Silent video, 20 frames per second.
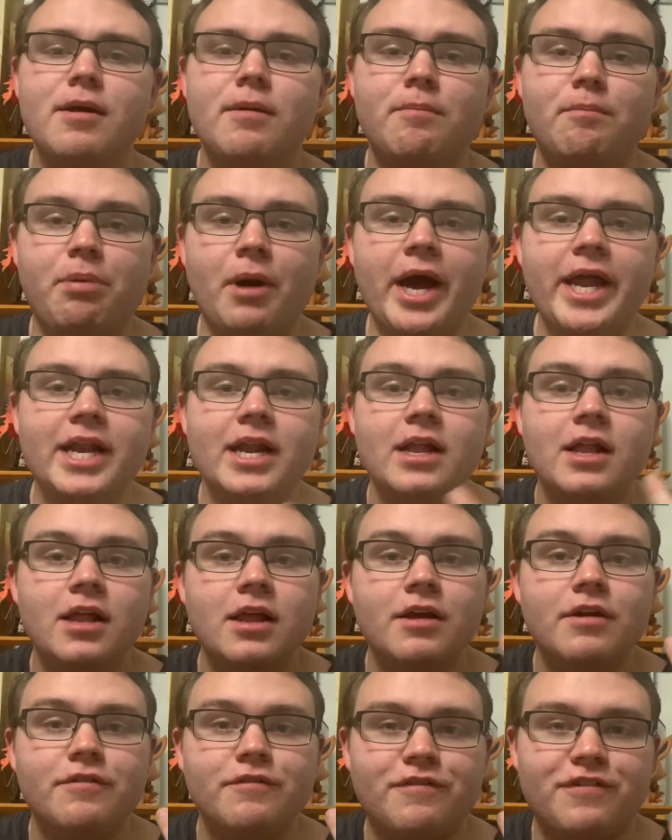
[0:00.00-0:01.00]
But
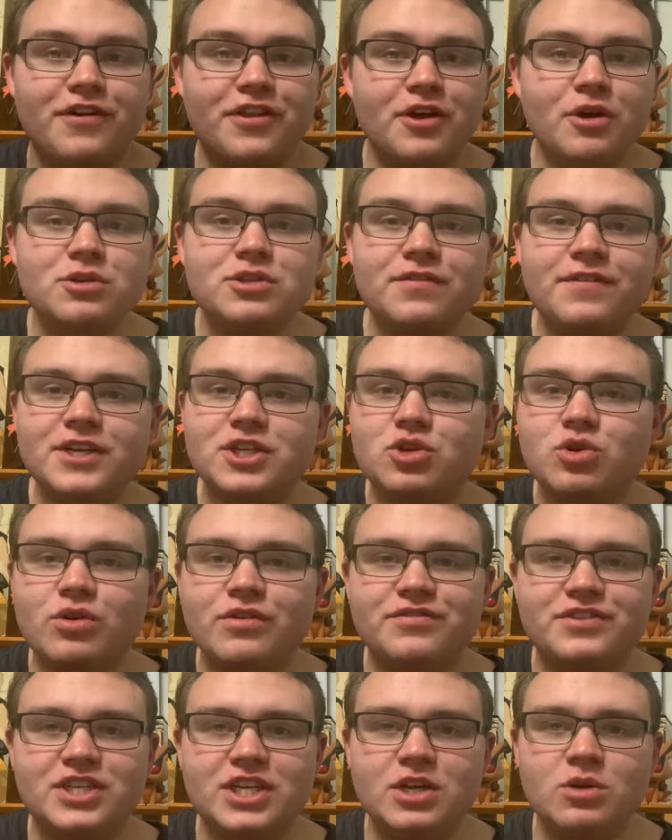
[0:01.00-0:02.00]
for those of us who
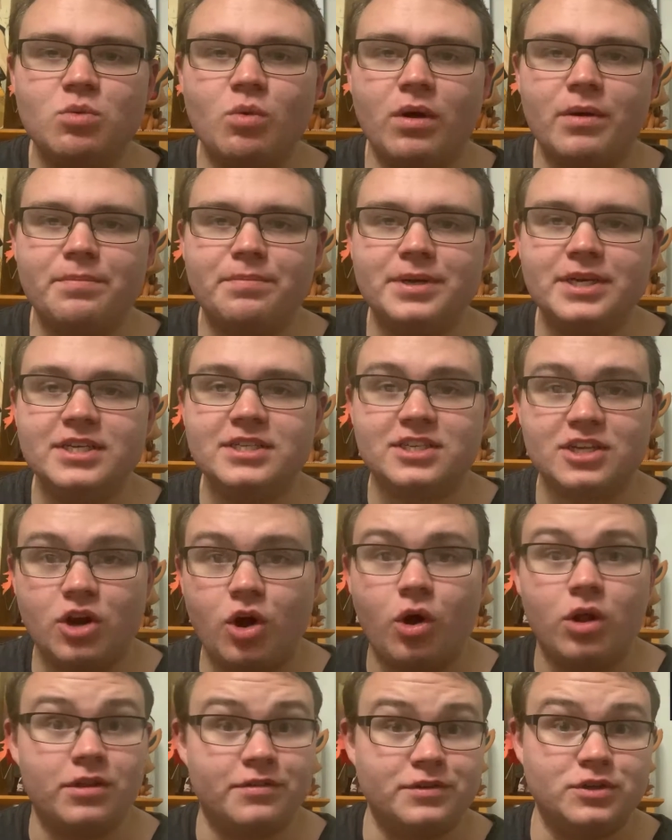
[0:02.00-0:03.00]
have seen One Piece, and
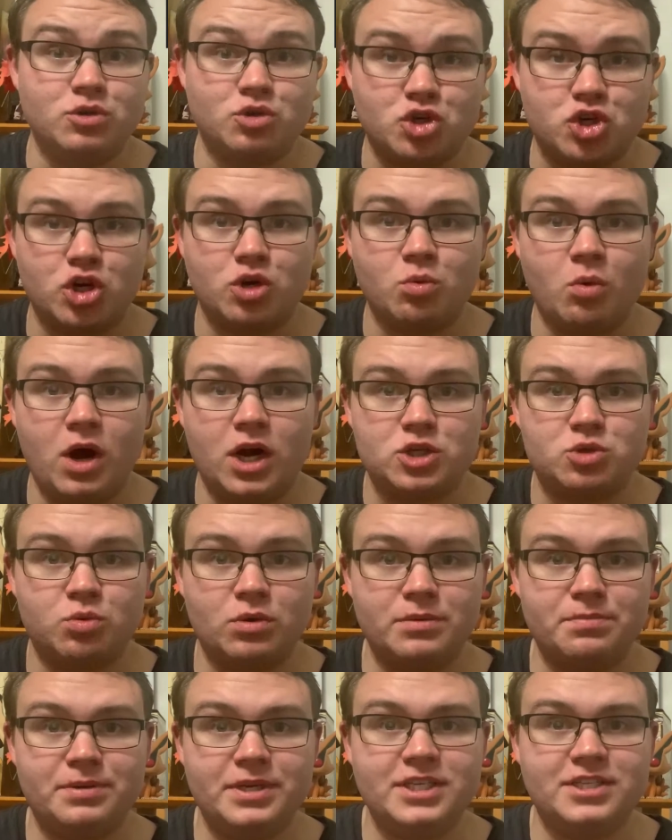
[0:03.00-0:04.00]
all of you should watch
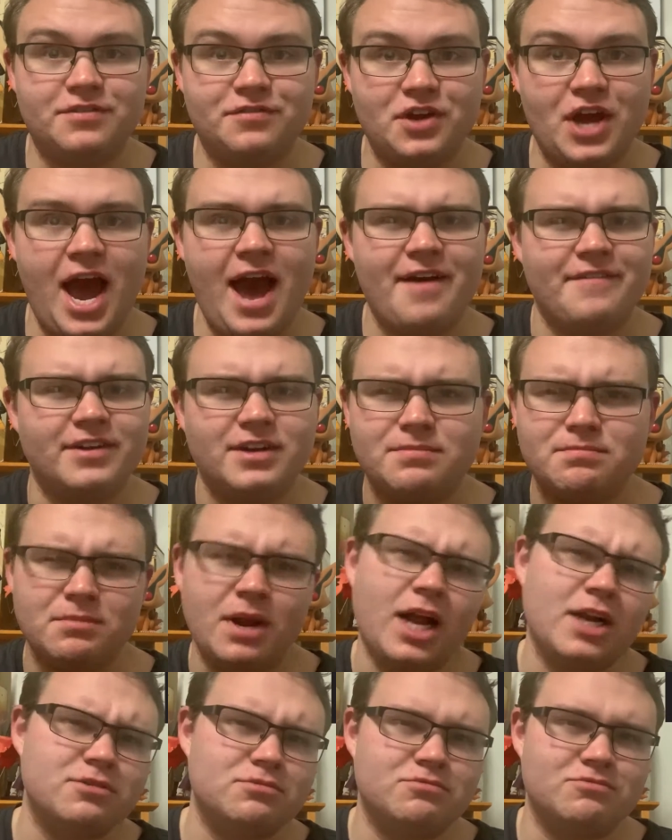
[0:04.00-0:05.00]
One Piece. If you haven't,
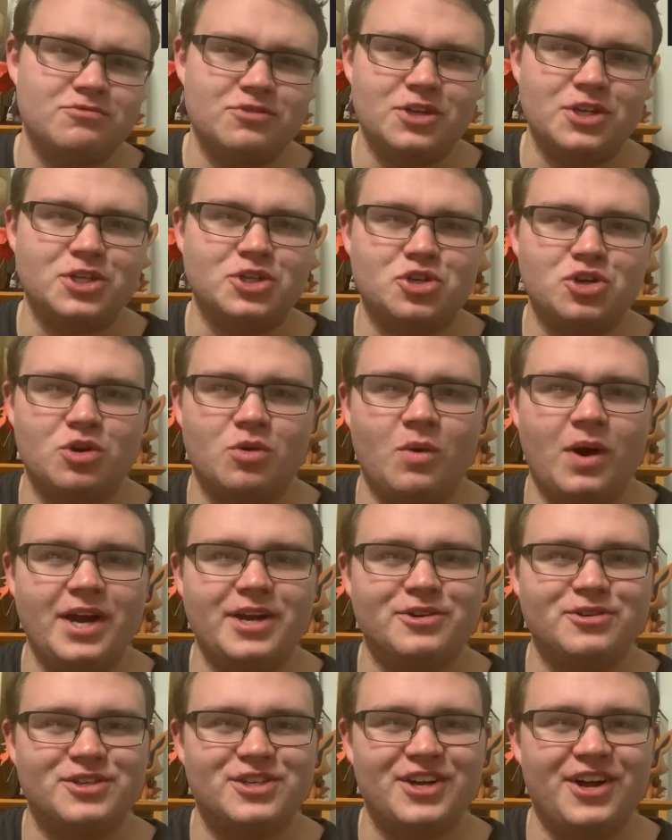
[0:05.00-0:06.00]
not really sure why
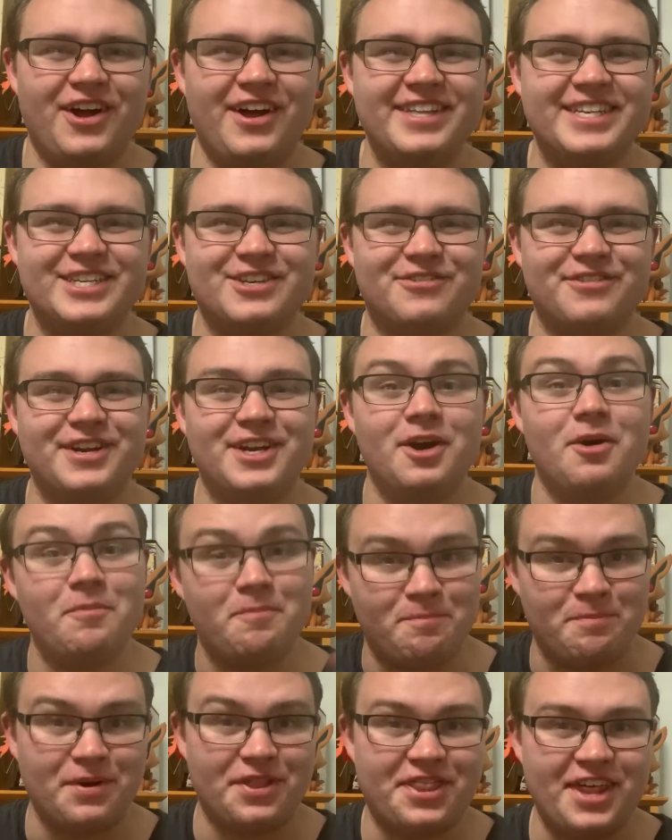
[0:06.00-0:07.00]
you're still on this video,
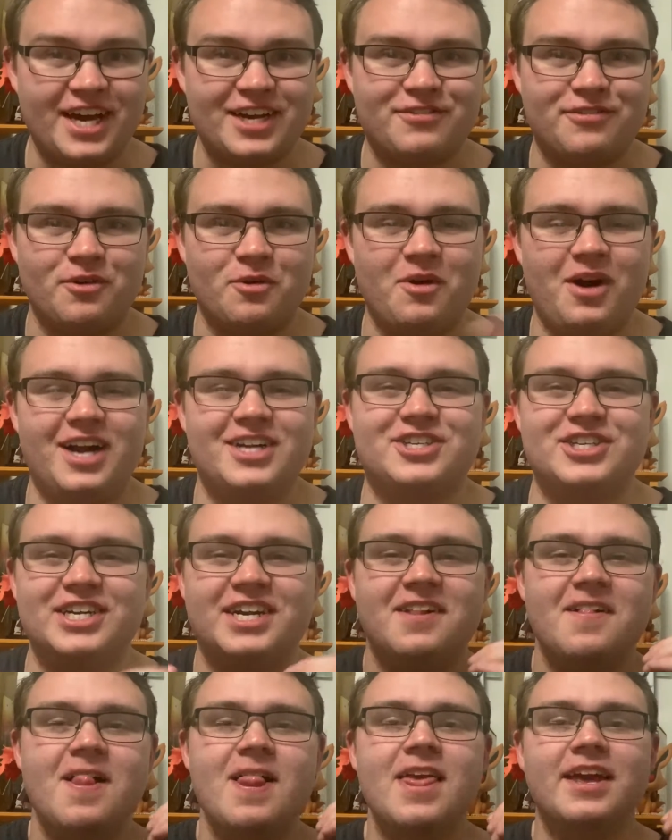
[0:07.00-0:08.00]
but thanks for watching.
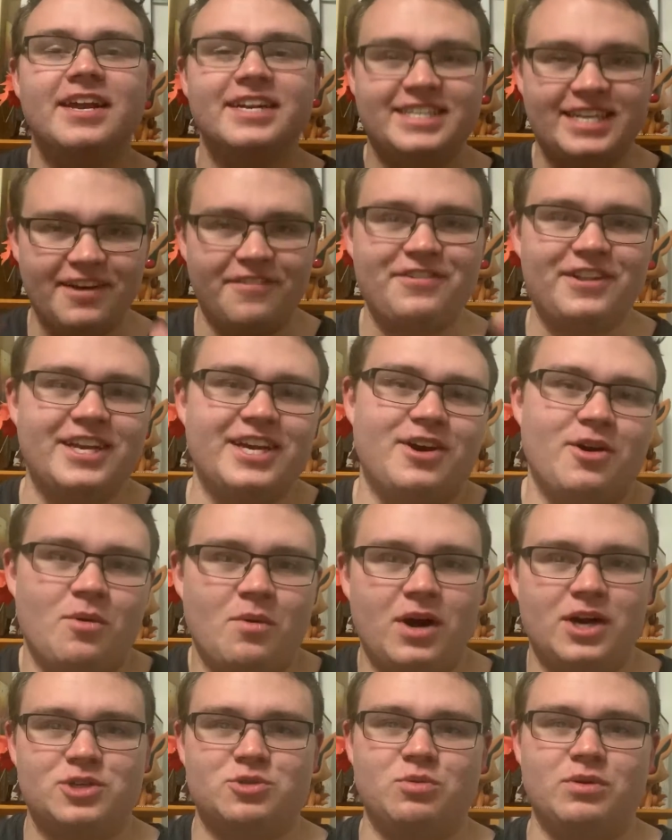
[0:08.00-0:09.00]
Definitely go
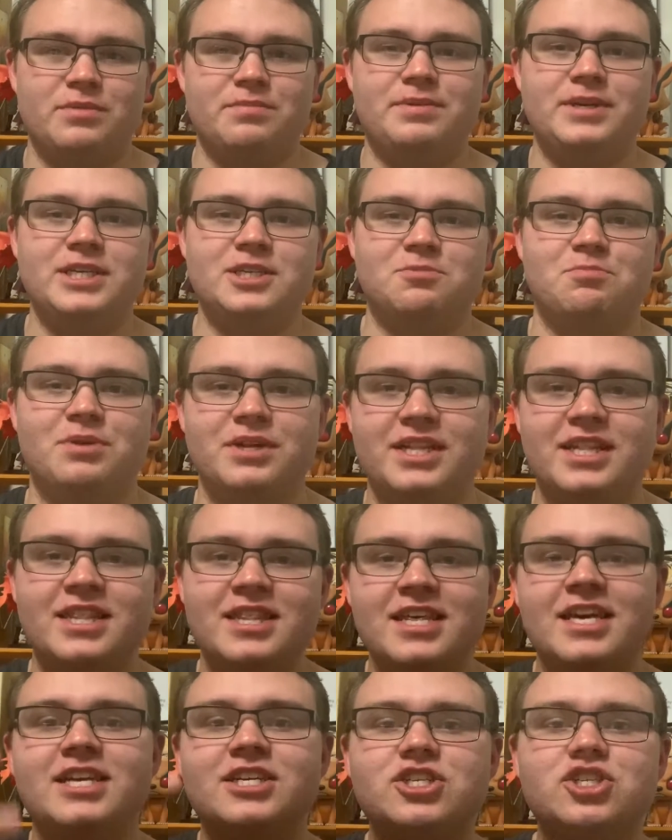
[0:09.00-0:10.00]
watch One Piece. But
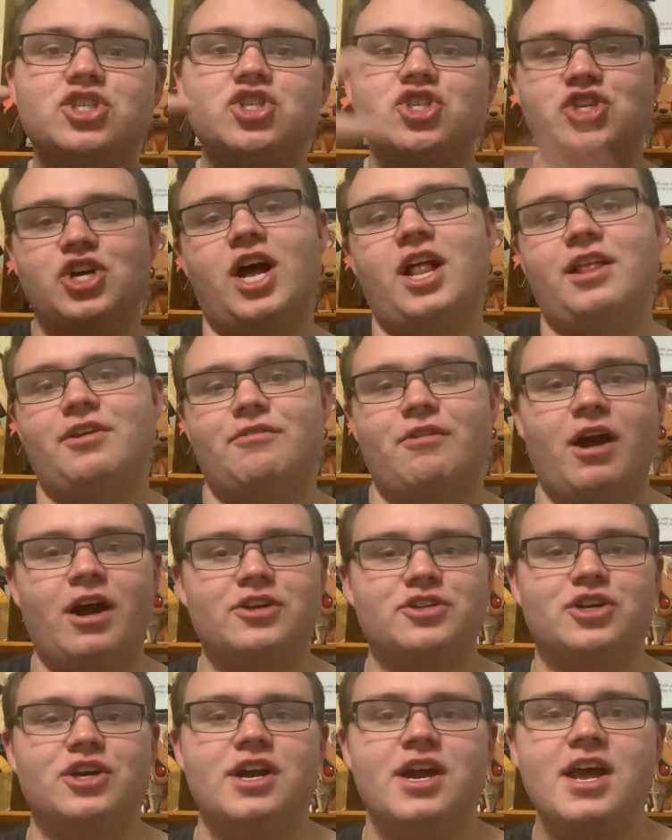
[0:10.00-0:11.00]
this Jolly
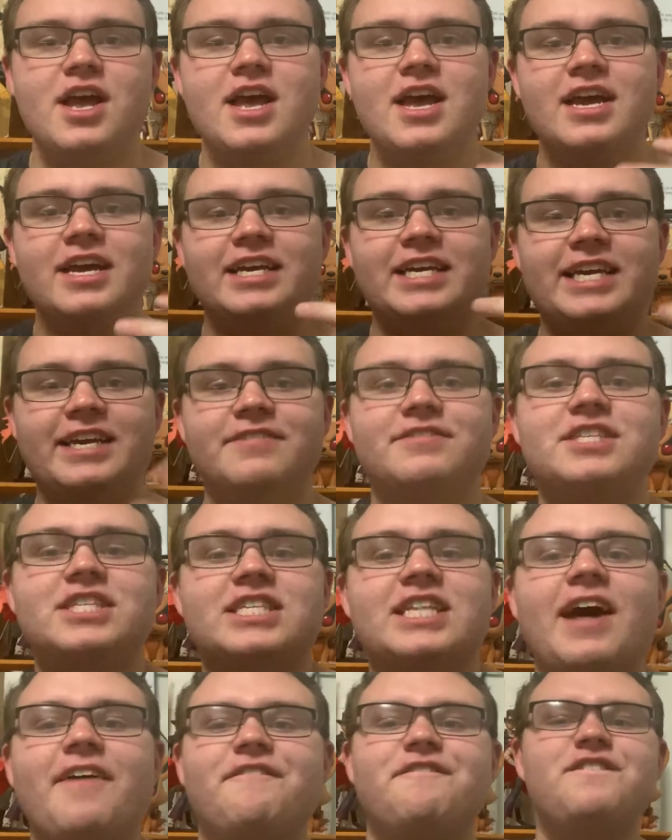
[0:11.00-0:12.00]
Roger gives us
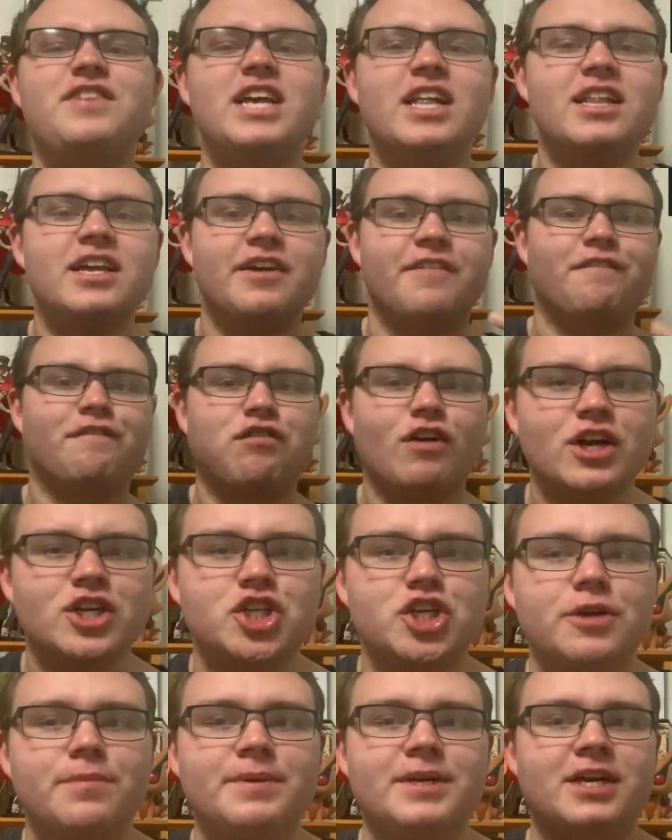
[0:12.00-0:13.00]
that feeling of
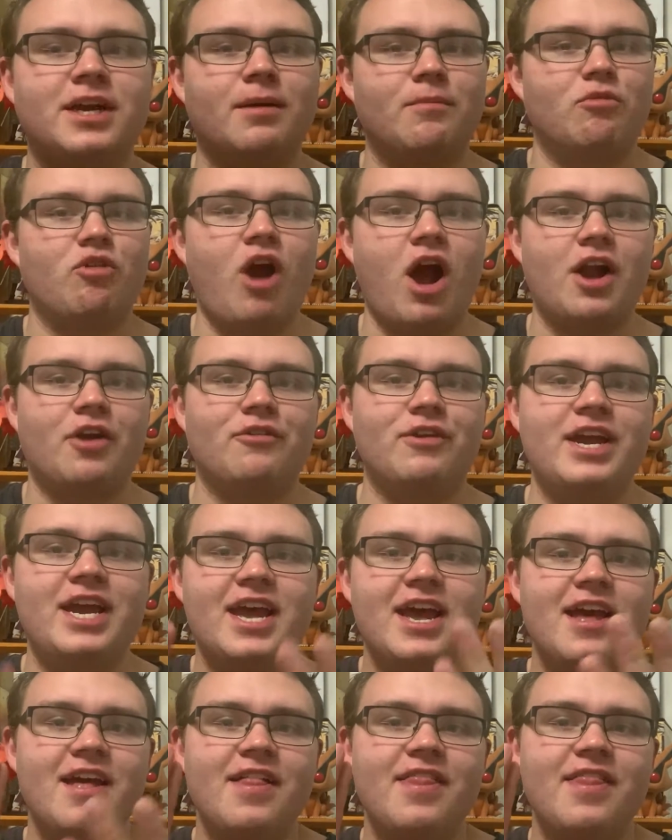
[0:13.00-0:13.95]
friendship and camaraderie.